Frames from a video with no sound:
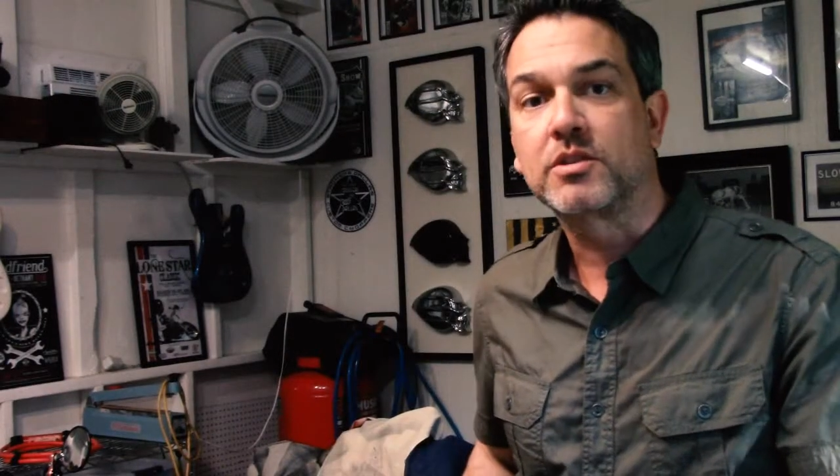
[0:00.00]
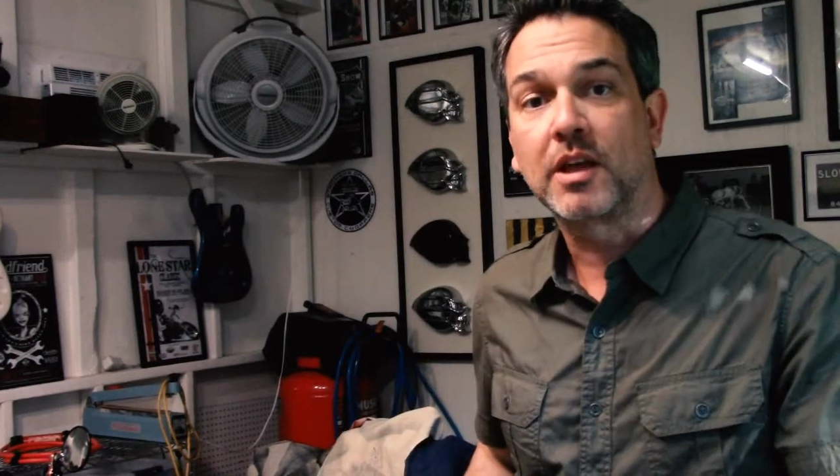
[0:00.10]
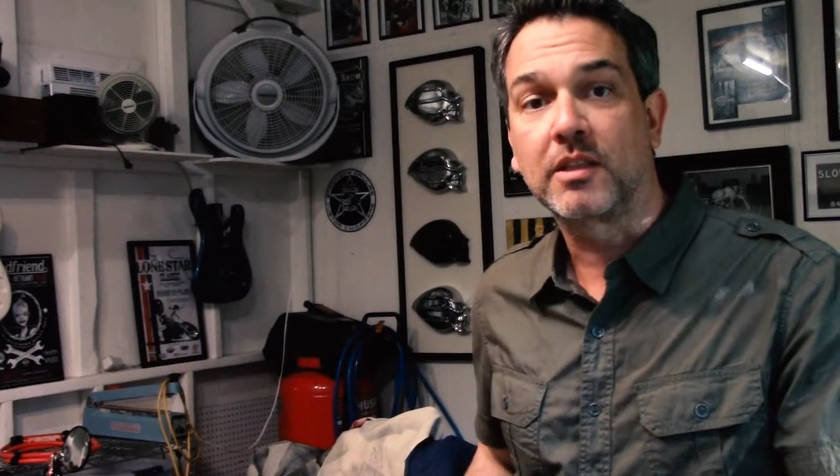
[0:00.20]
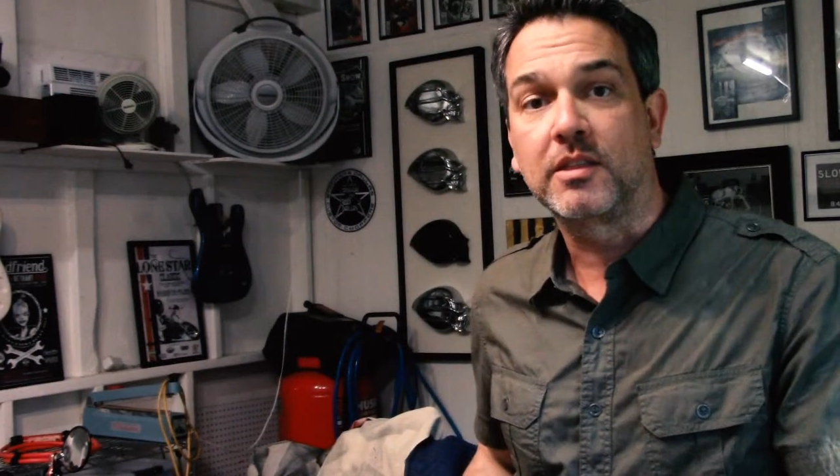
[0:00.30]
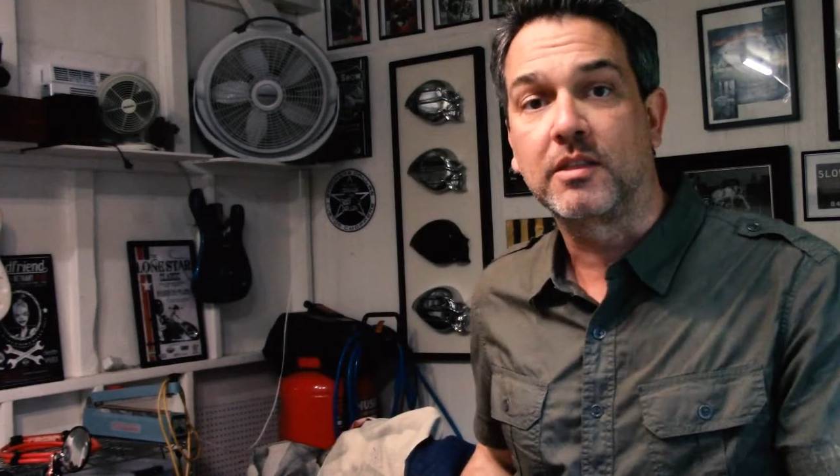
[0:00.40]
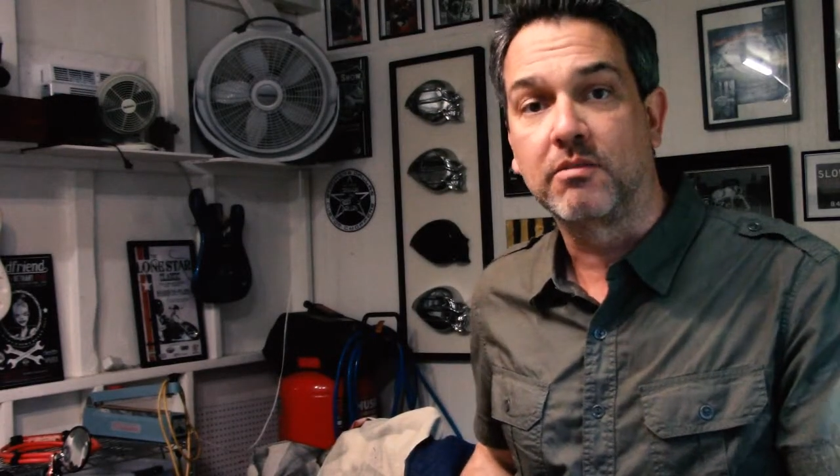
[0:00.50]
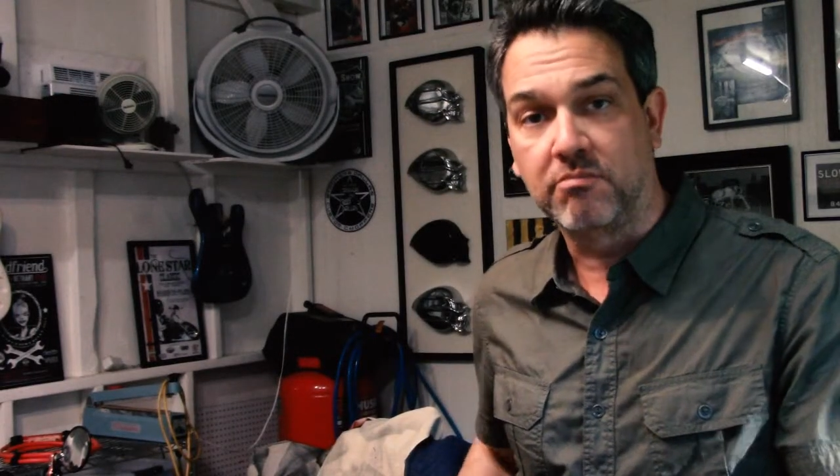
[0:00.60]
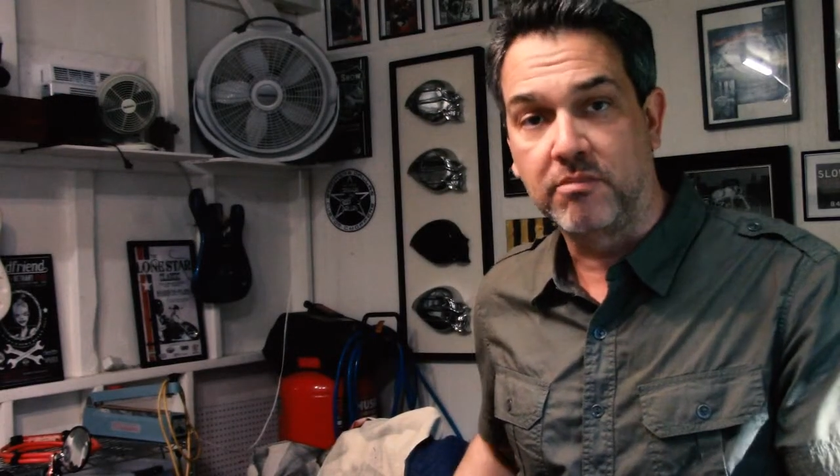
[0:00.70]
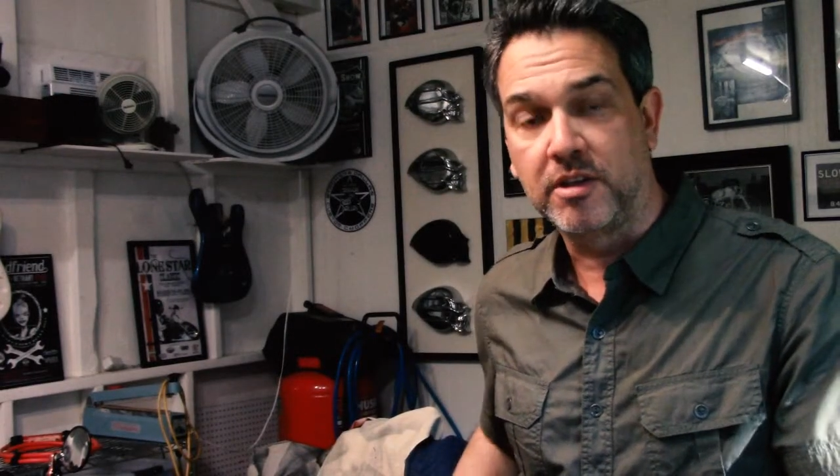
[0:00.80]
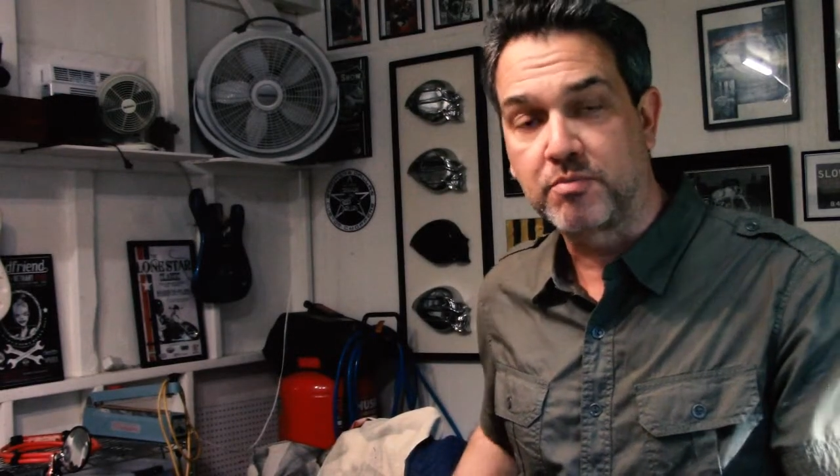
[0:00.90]
get
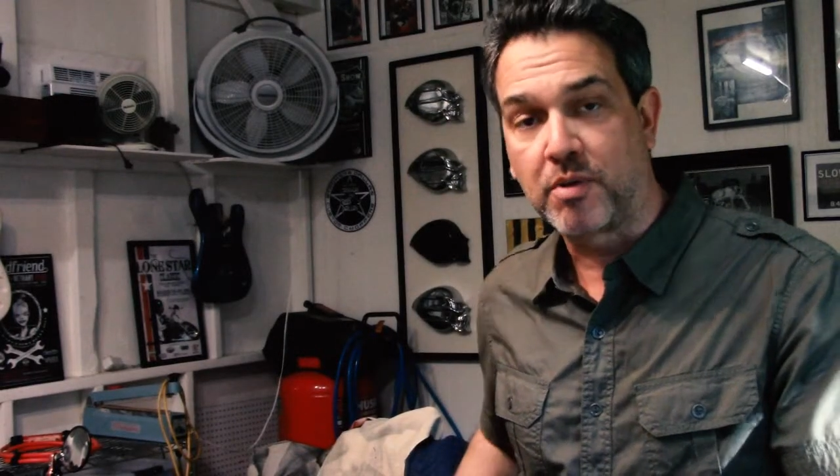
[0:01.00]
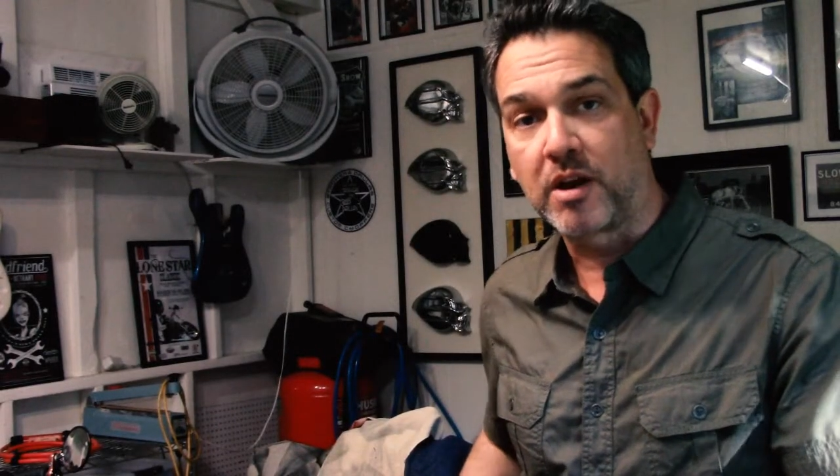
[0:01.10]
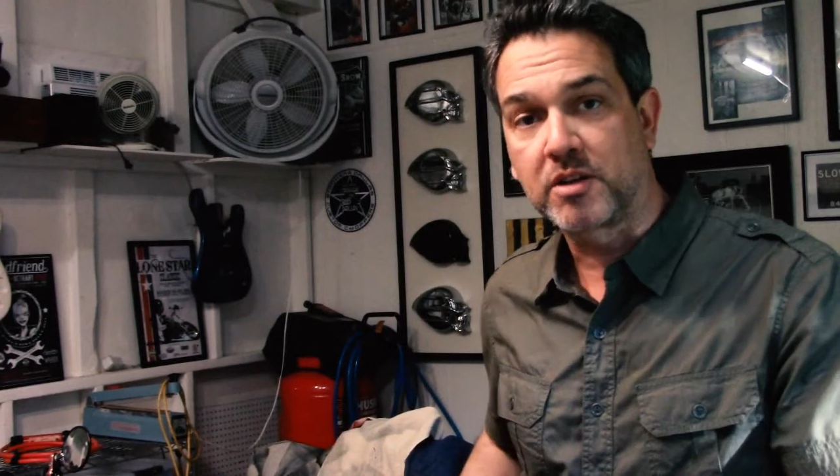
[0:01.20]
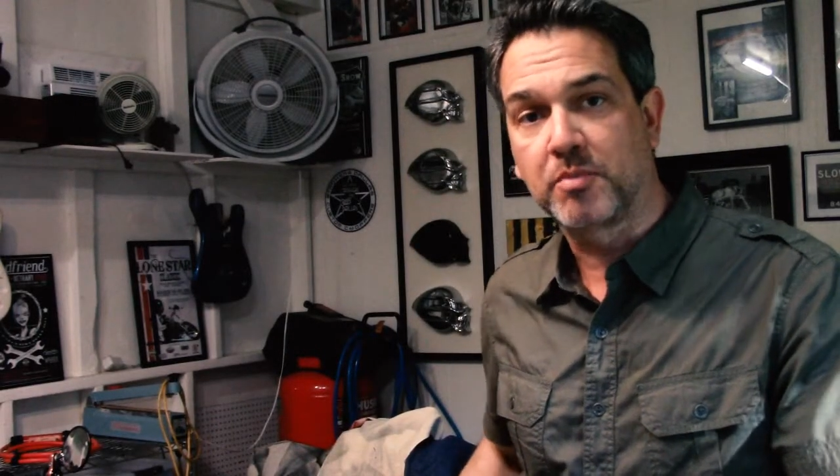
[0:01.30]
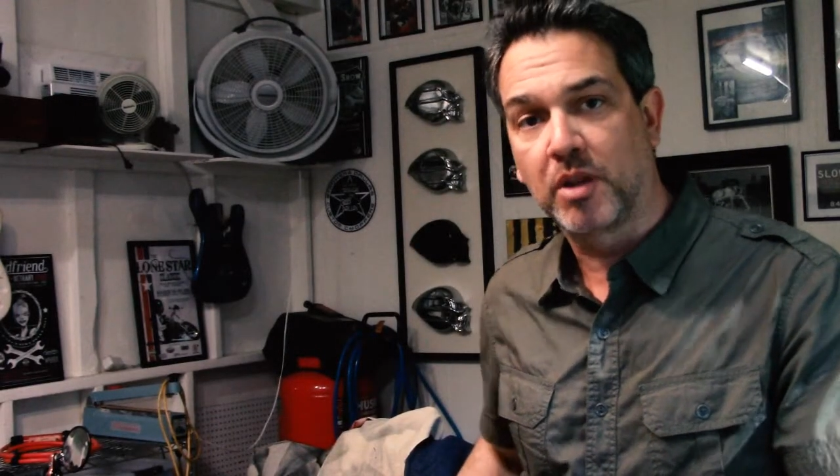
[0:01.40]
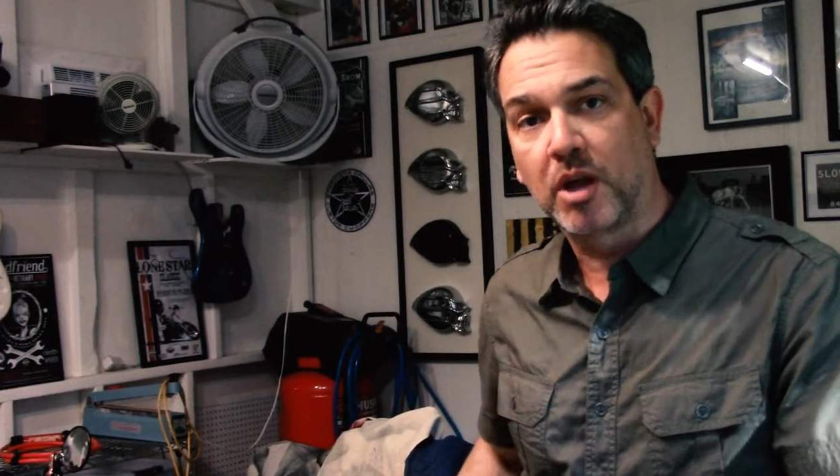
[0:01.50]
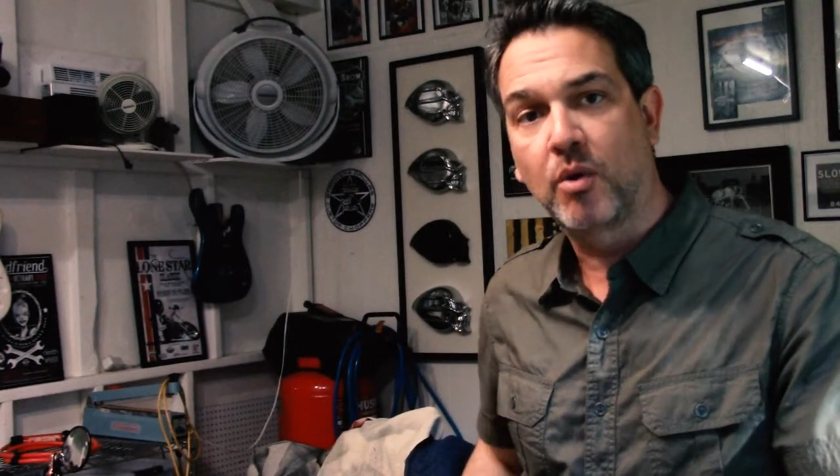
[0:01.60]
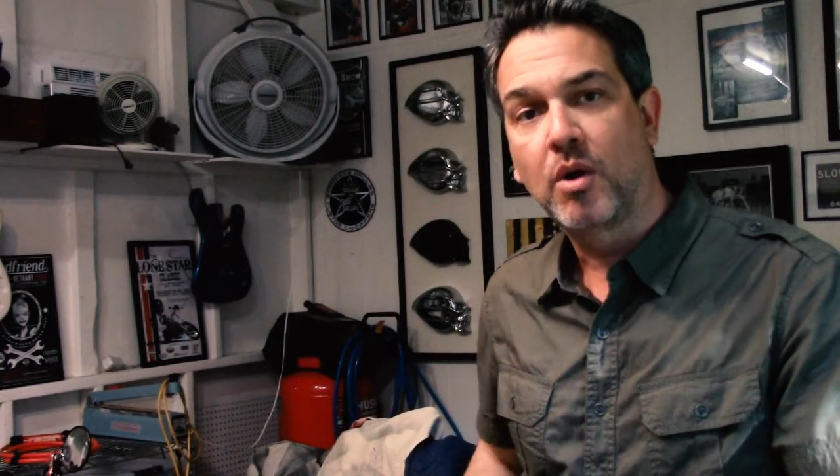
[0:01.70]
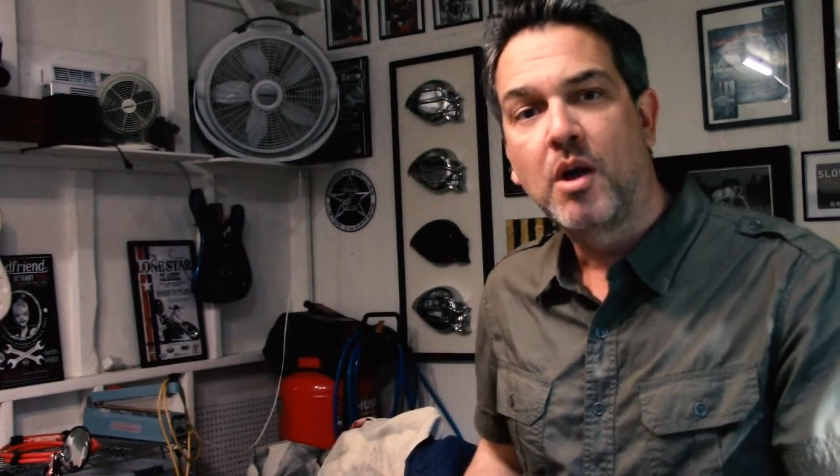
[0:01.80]
these products below.